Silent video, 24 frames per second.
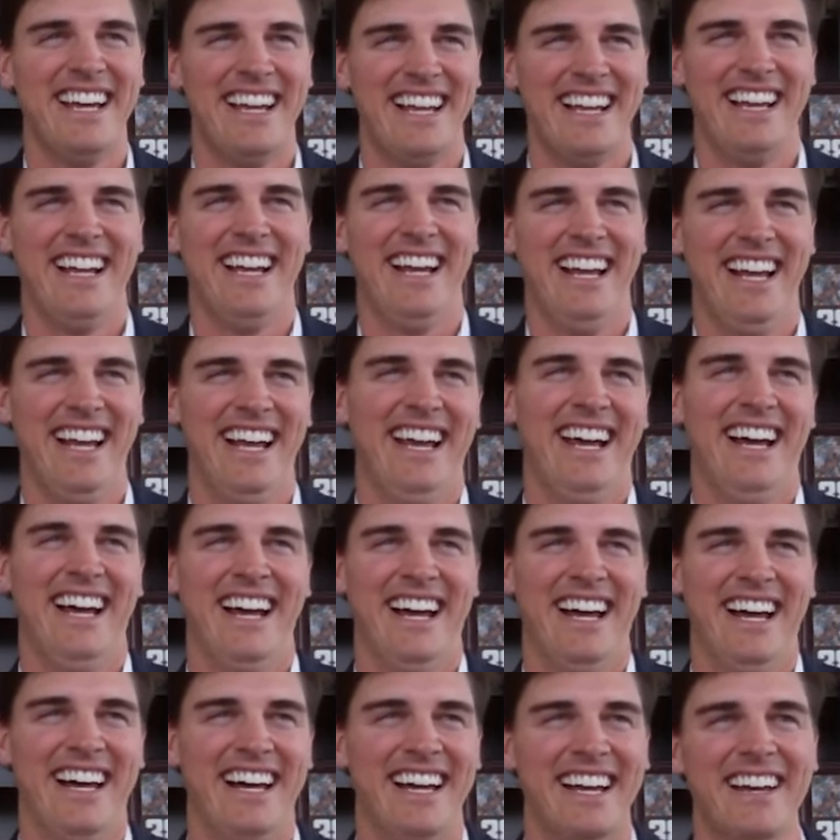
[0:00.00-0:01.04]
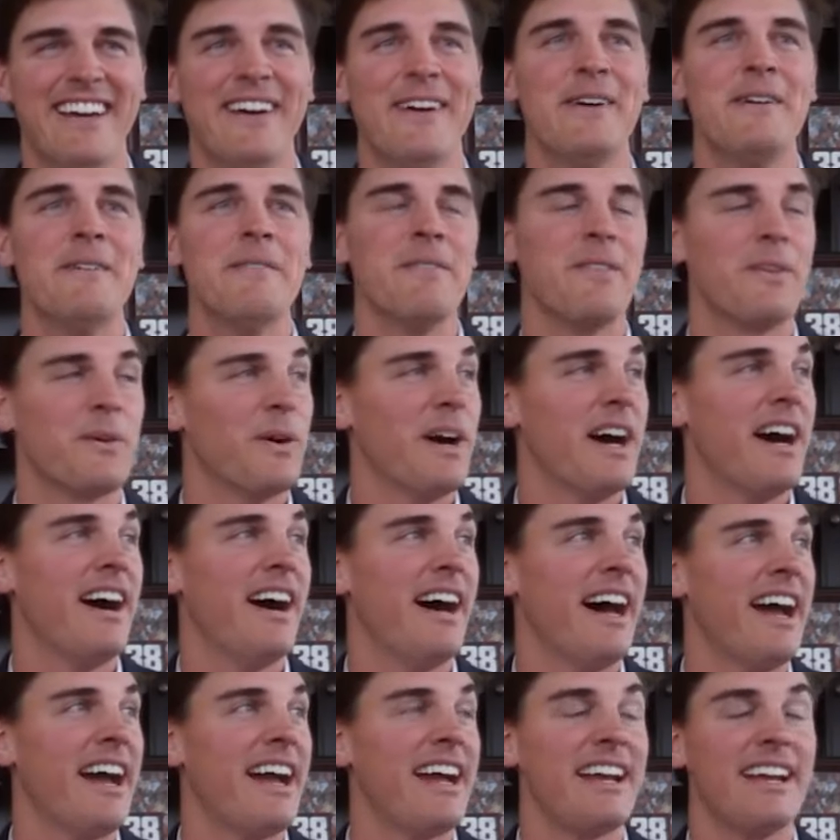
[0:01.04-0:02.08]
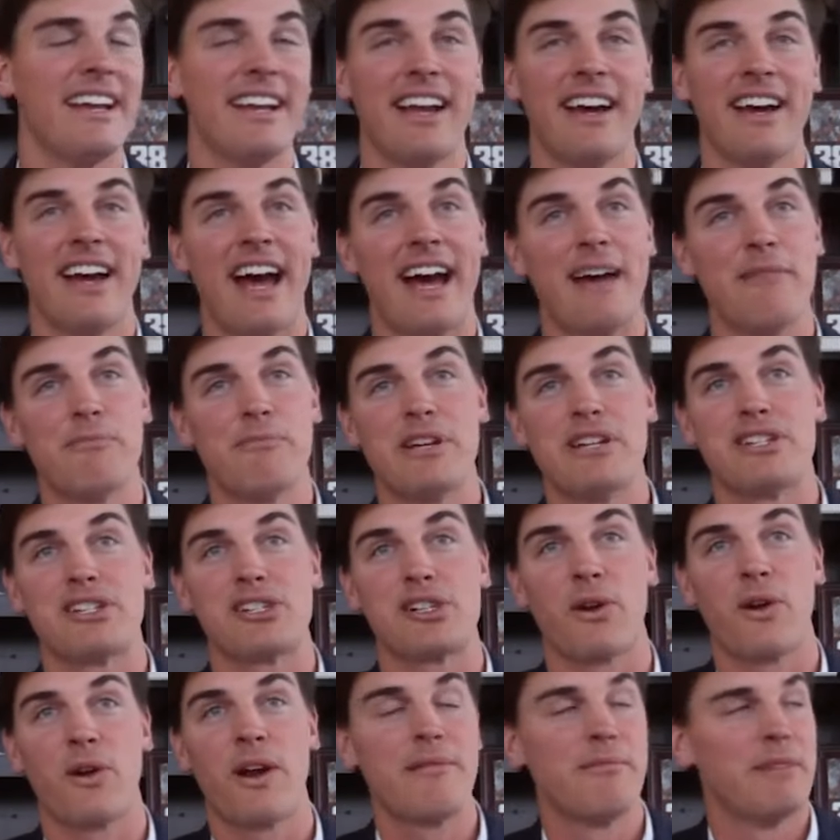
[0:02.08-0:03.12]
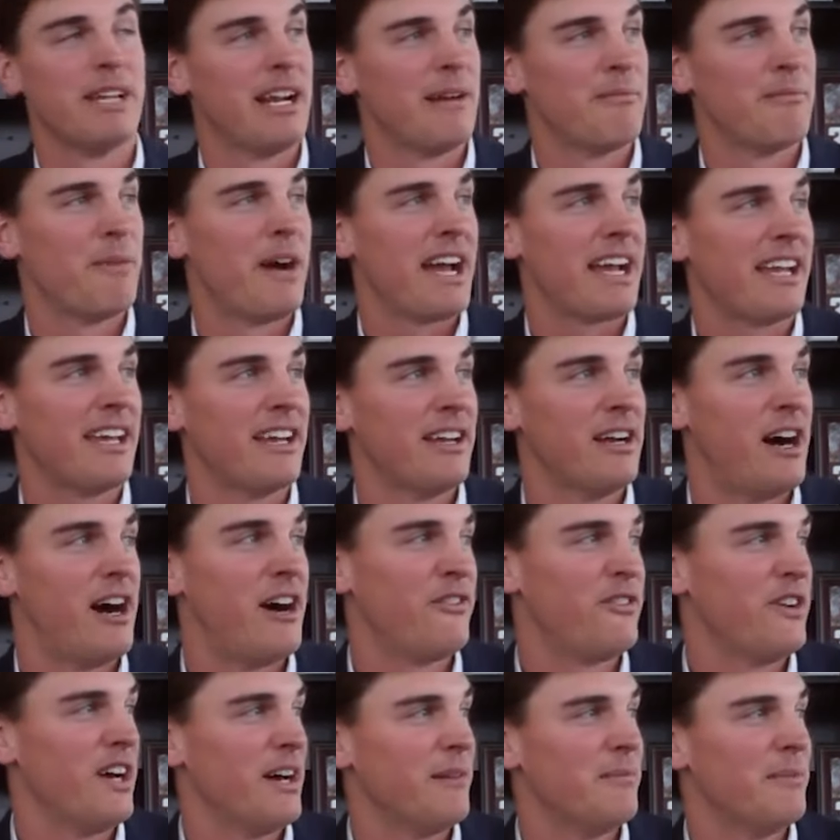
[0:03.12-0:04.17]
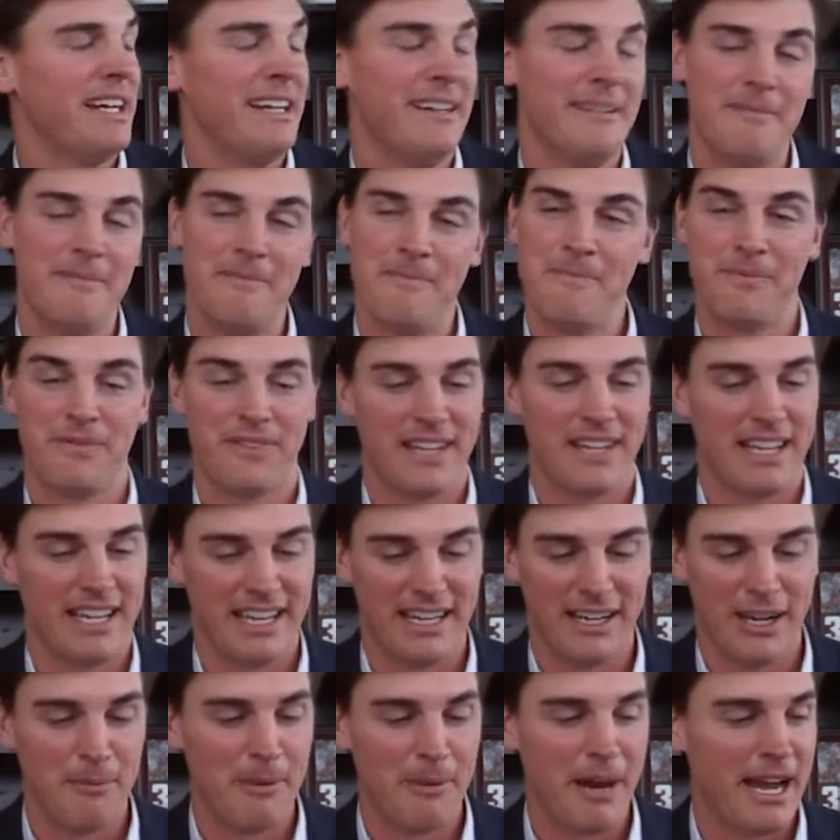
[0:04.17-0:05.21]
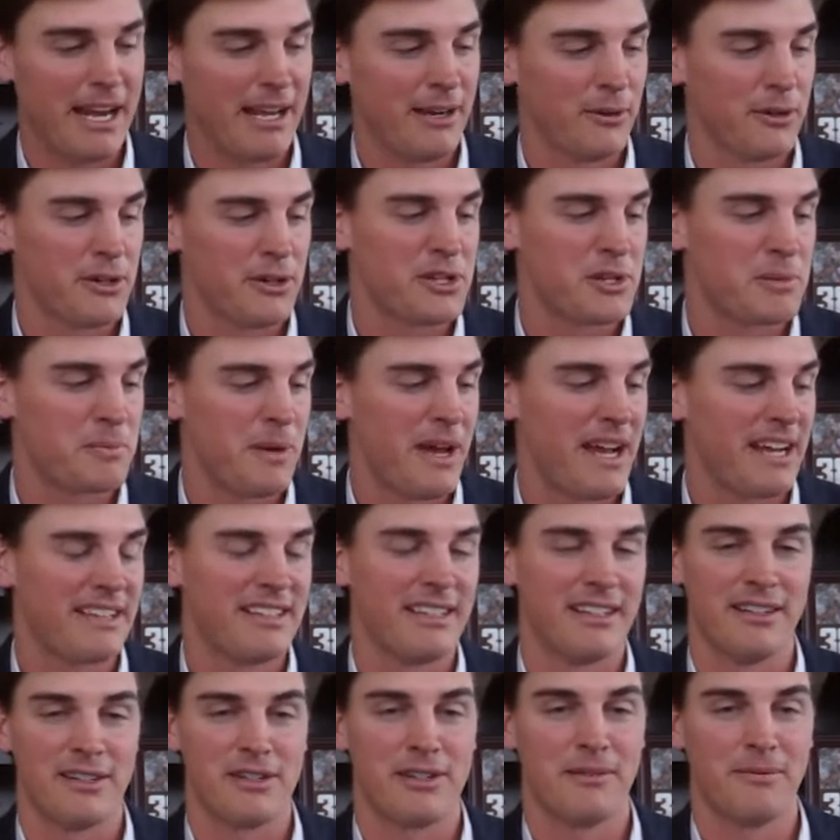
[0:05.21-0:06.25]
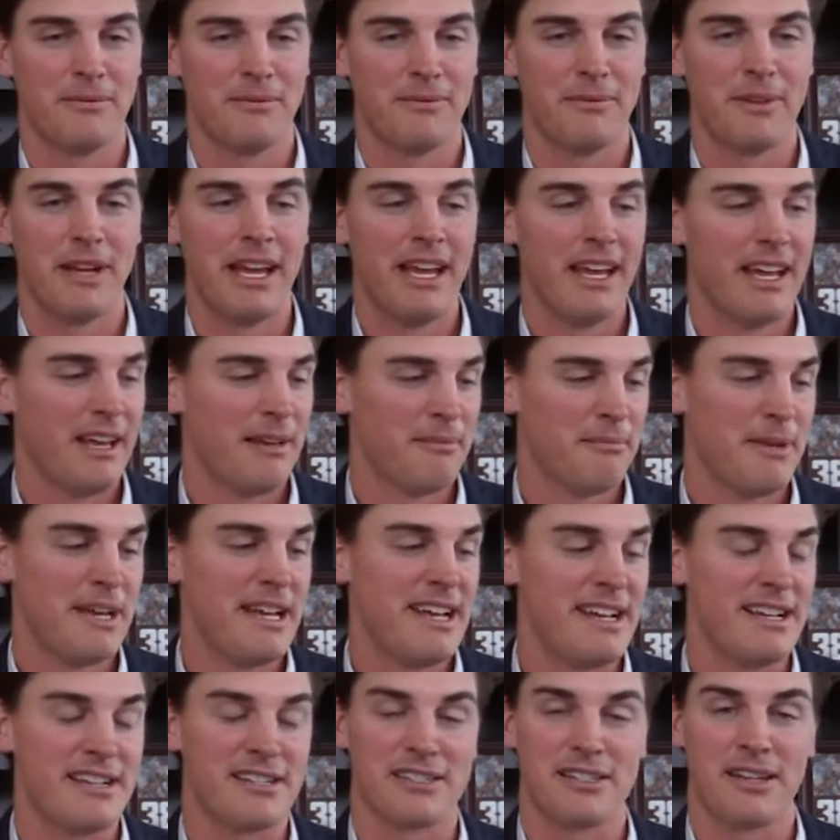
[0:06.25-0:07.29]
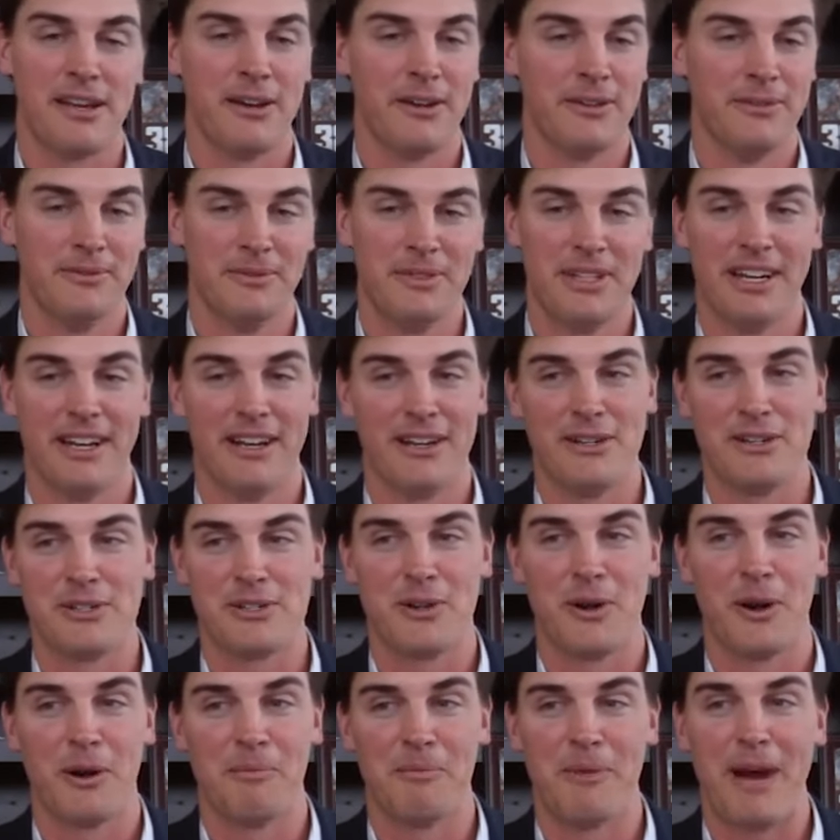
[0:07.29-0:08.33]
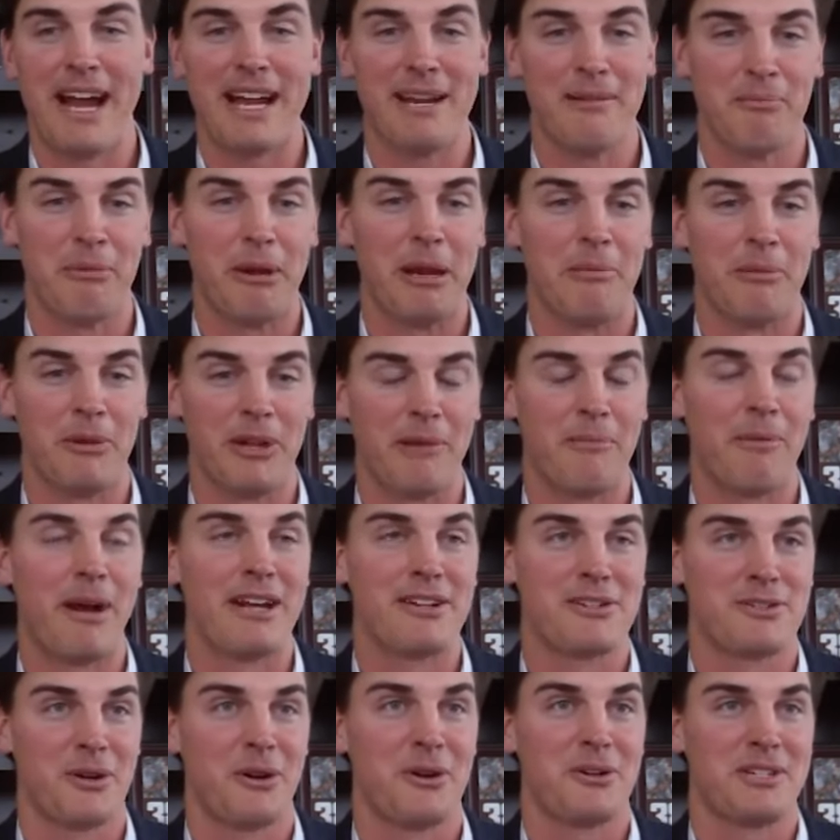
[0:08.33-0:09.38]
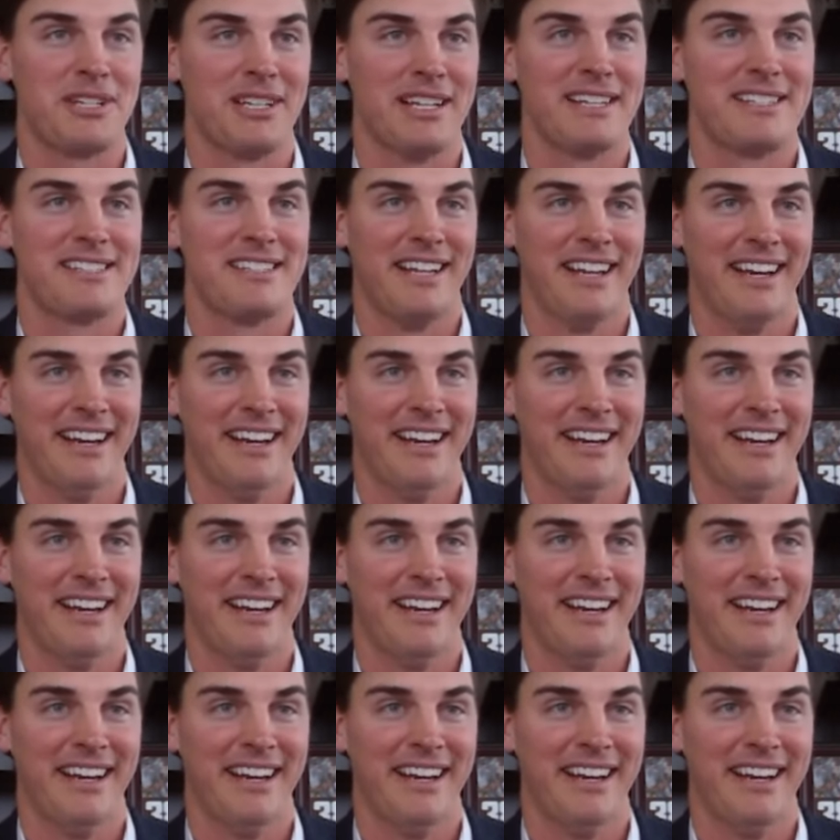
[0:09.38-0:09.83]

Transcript: Yeah. Especially well, when hey, you, you know, I'd be screaming, everybody get off of me and nobody respected us me. So, you know, you start biting people, everybody starts listening.